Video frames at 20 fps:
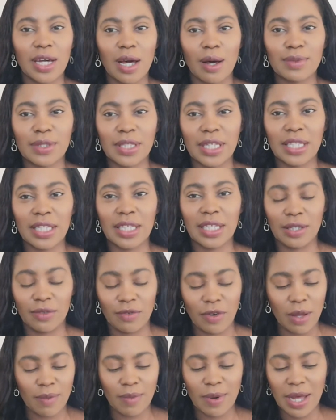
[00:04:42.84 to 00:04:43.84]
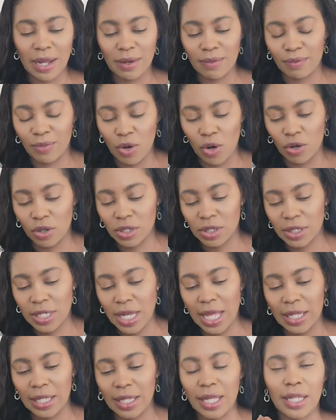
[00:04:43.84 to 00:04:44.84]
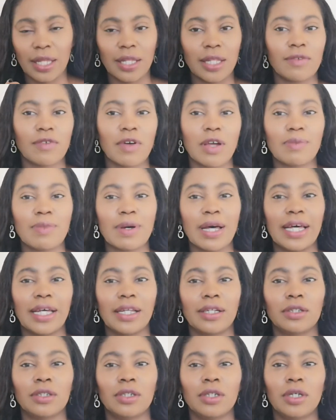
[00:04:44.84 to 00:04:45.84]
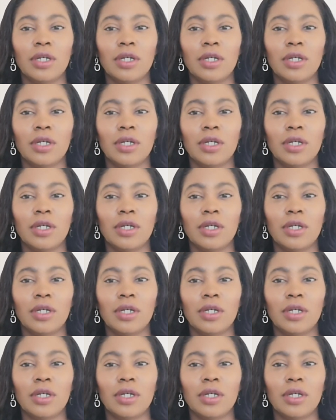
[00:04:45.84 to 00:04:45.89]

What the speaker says: comes in the Ray-Ban box and then the Ray-Ban